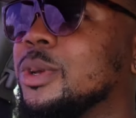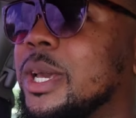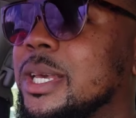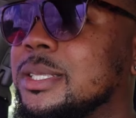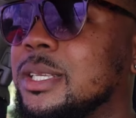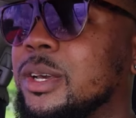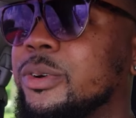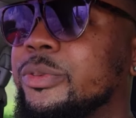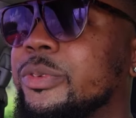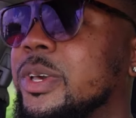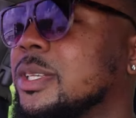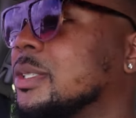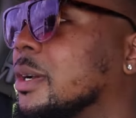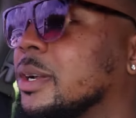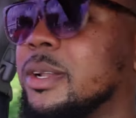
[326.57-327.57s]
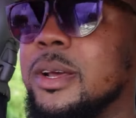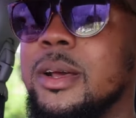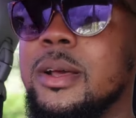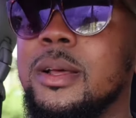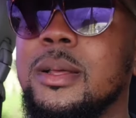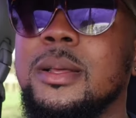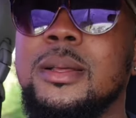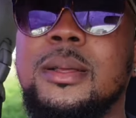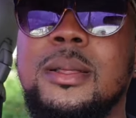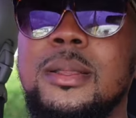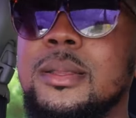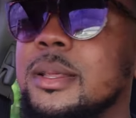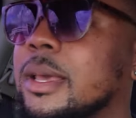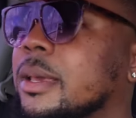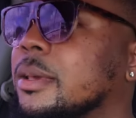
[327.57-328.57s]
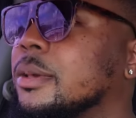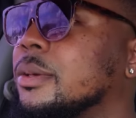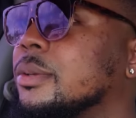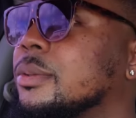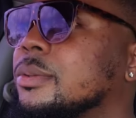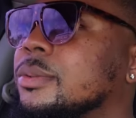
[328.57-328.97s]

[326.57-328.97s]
guys the outfits or not. Thank you.